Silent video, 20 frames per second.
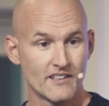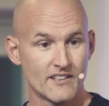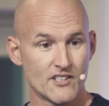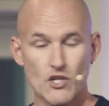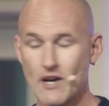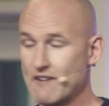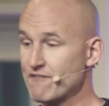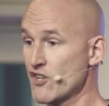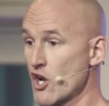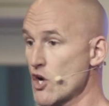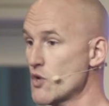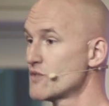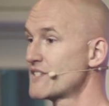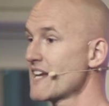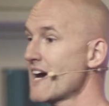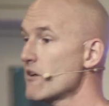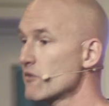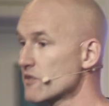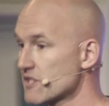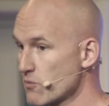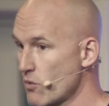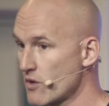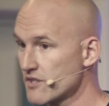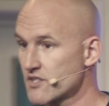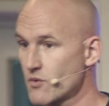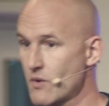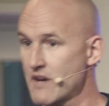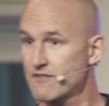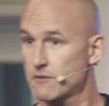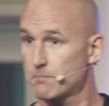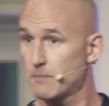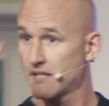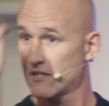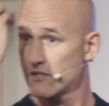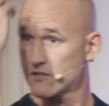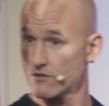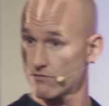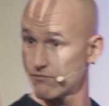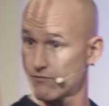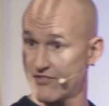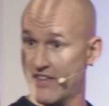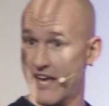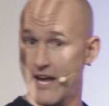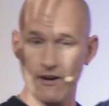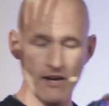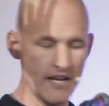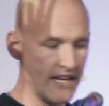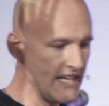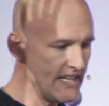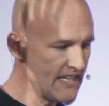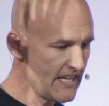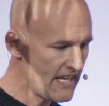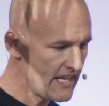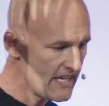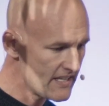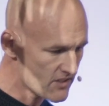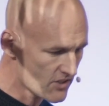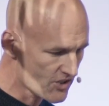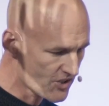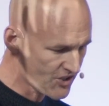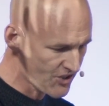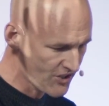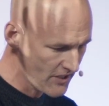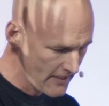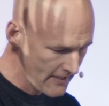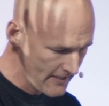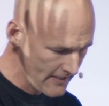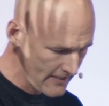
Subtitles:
You have no doubts whatsoever because there he is.